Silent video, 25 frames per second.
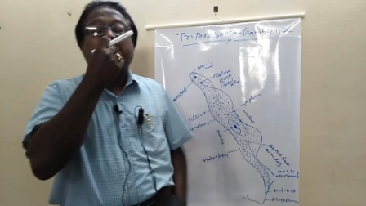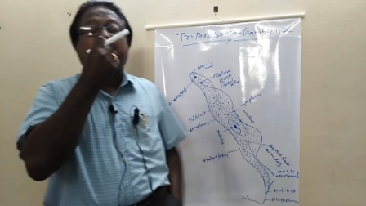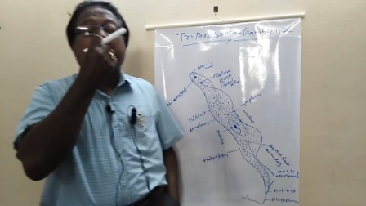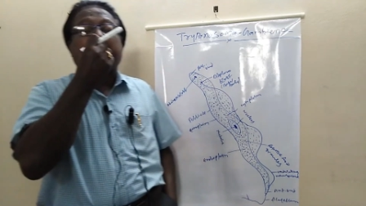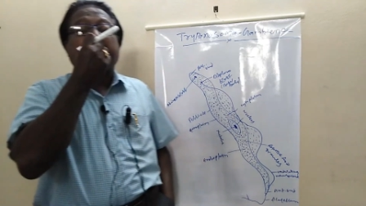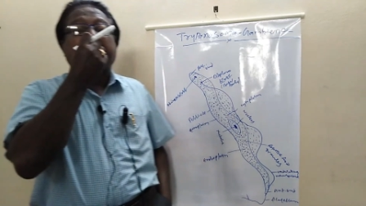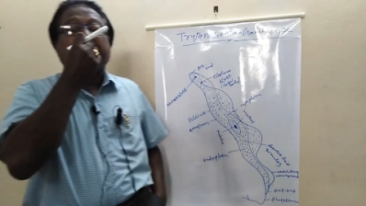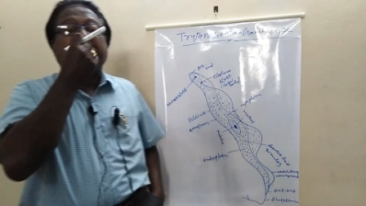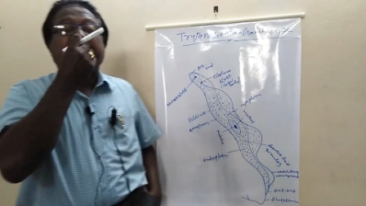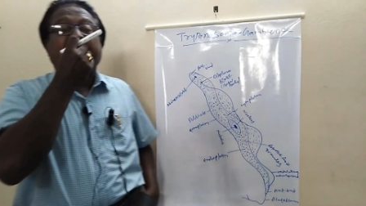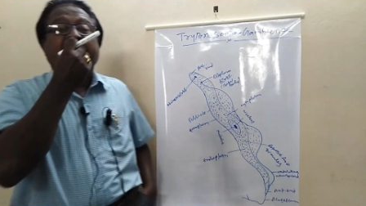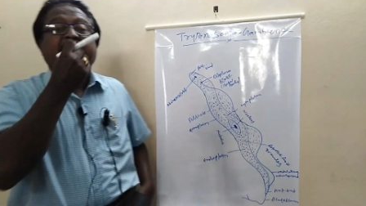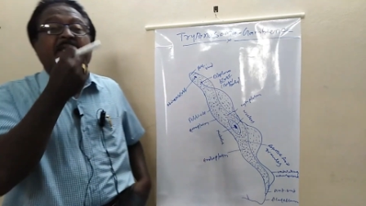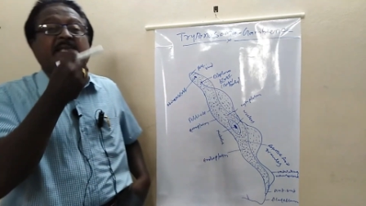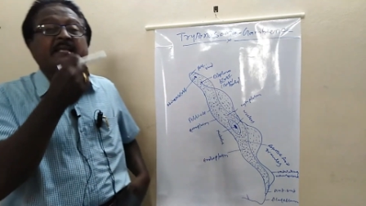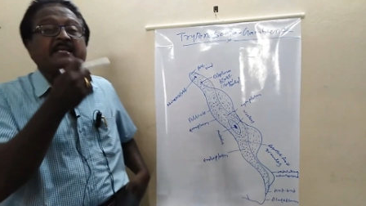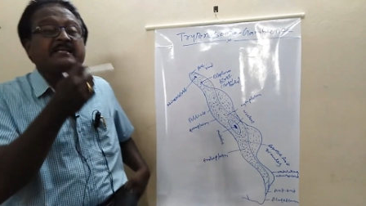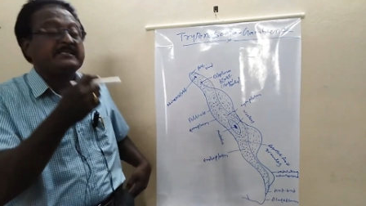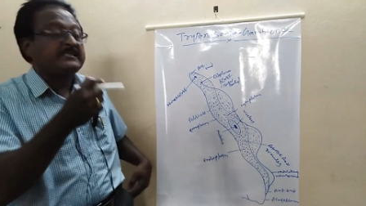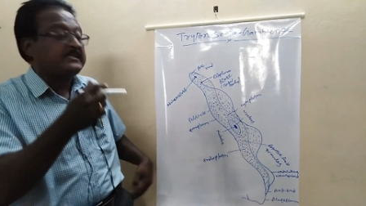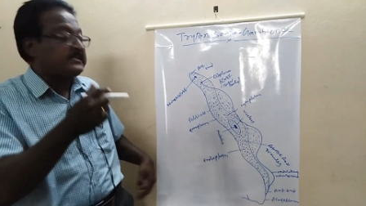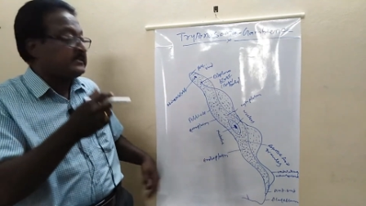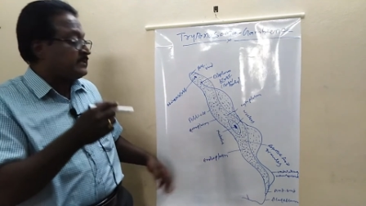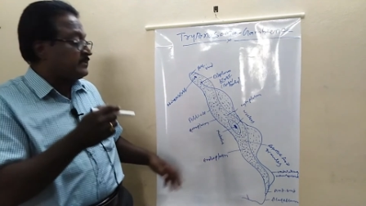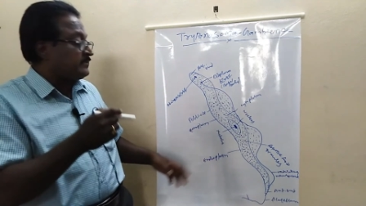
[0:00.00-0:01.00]
anterior end
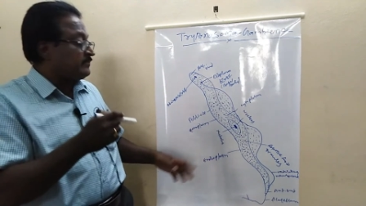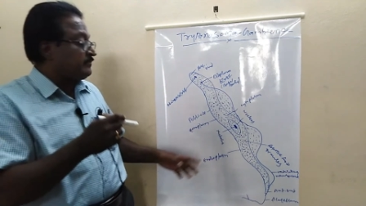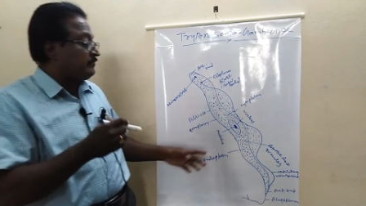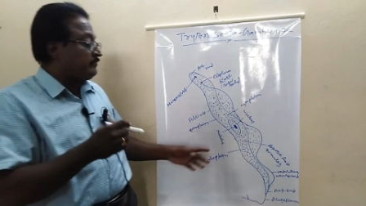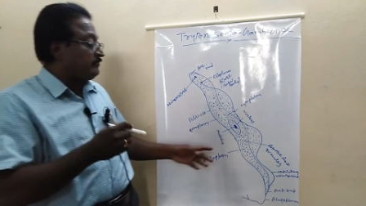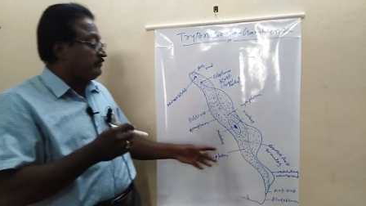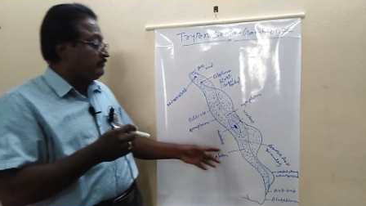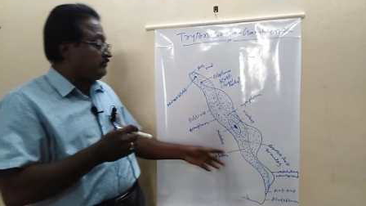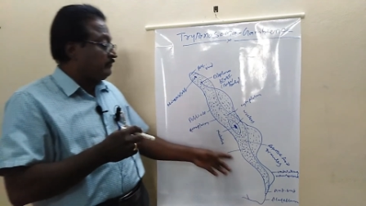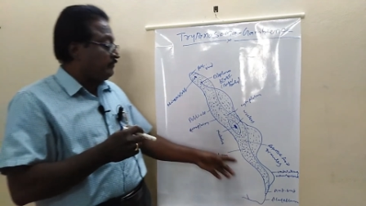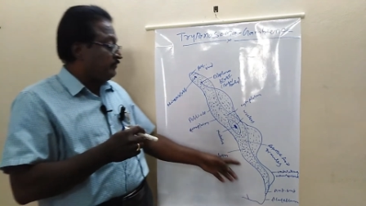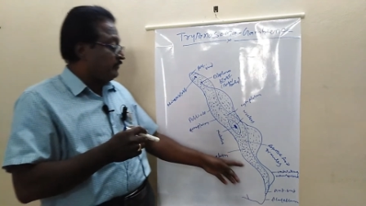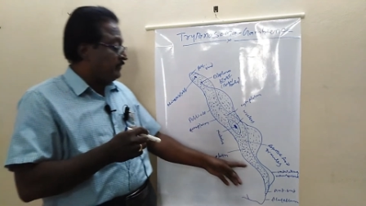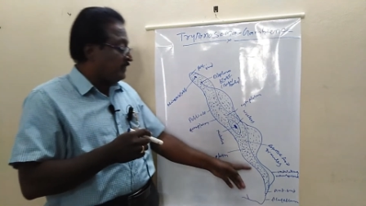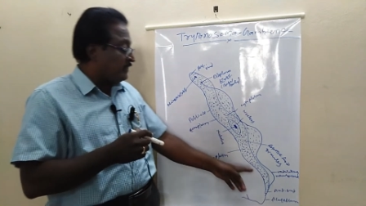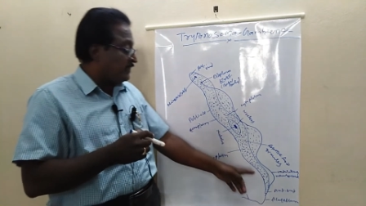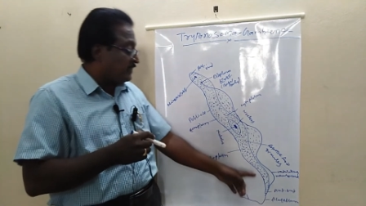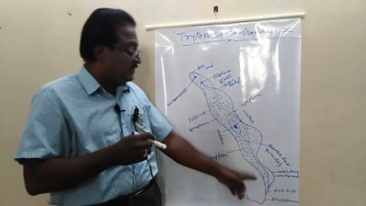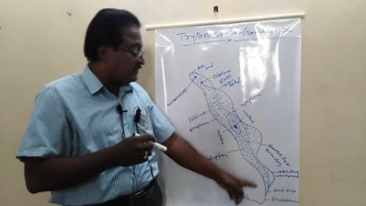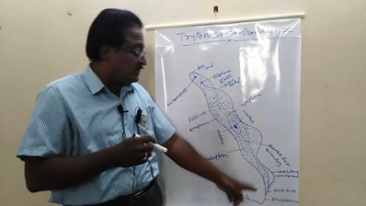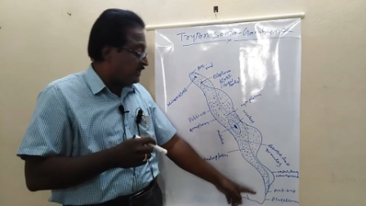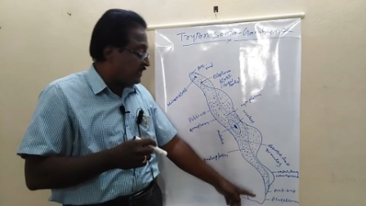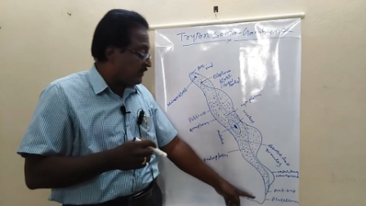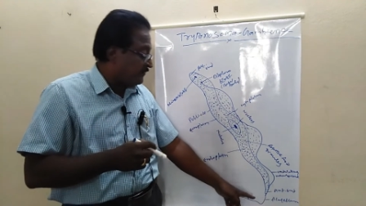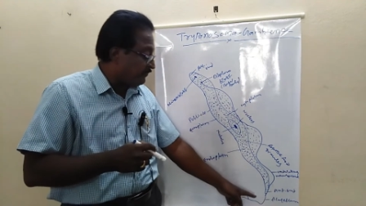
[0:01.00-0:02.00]
is there
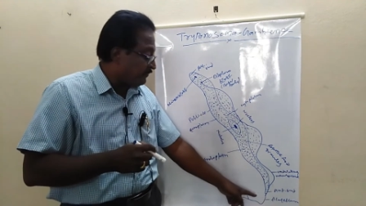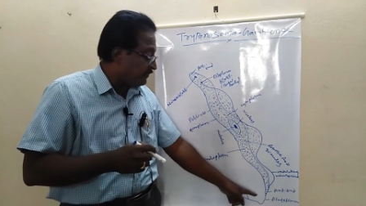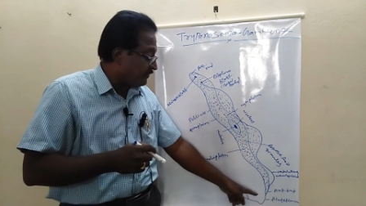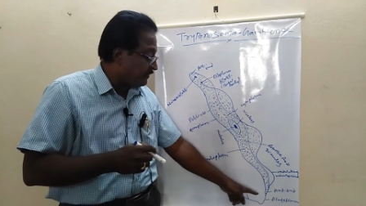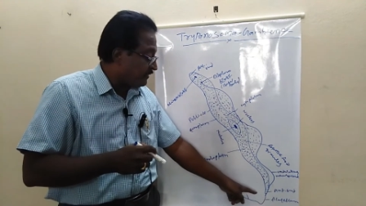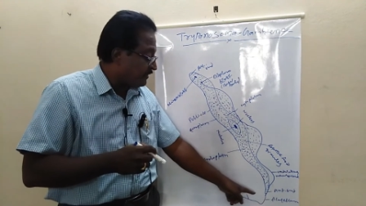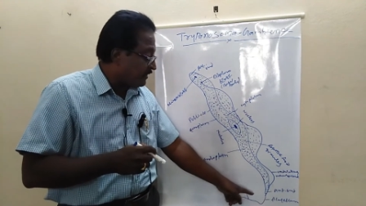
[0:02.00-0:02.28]
is a